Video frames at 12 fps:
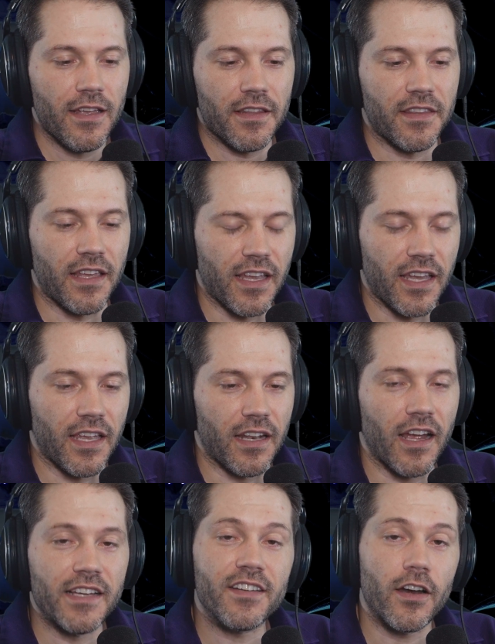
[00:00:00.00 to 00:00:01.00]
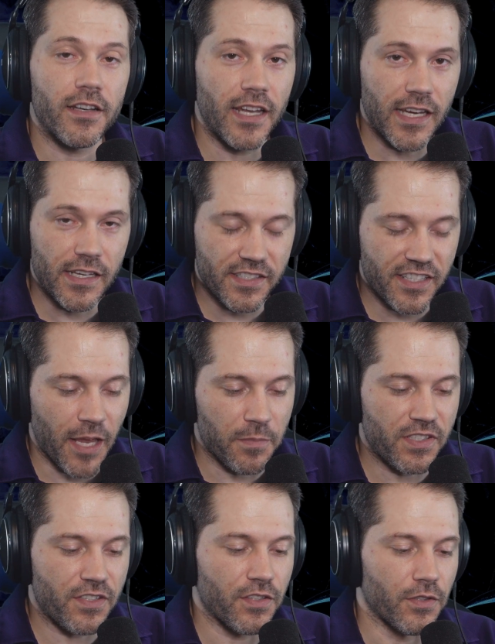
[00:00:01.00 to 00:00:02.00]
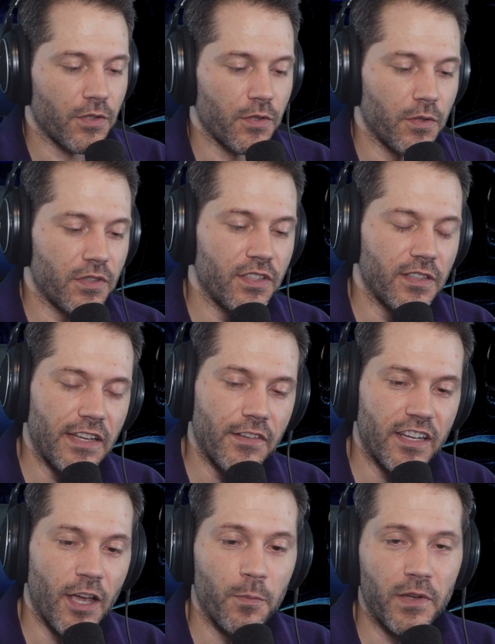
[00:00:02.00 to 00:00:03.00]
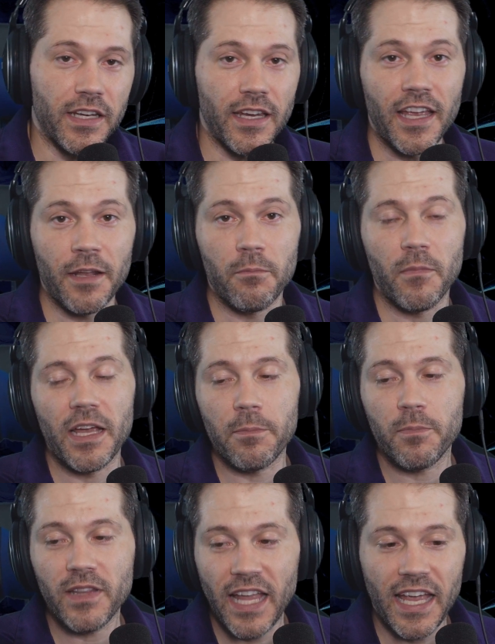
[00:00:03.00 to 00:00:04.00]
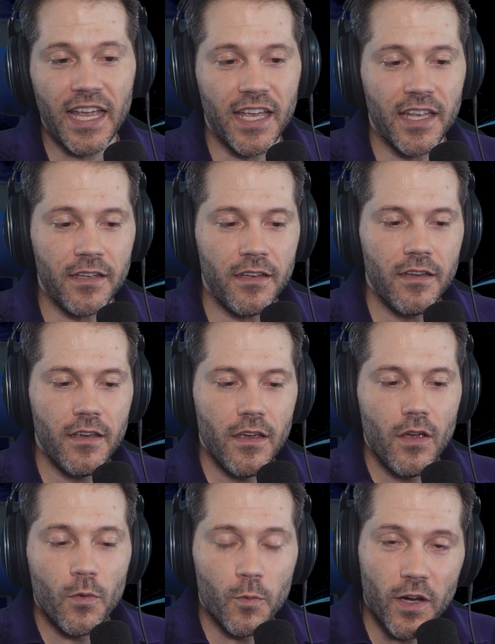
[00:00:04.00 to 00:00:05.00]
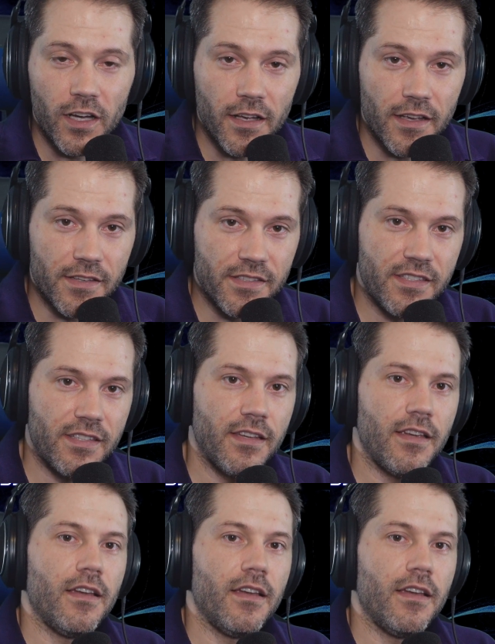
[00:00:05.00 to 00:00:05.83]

then I started taking steps to leave the company, and my plan was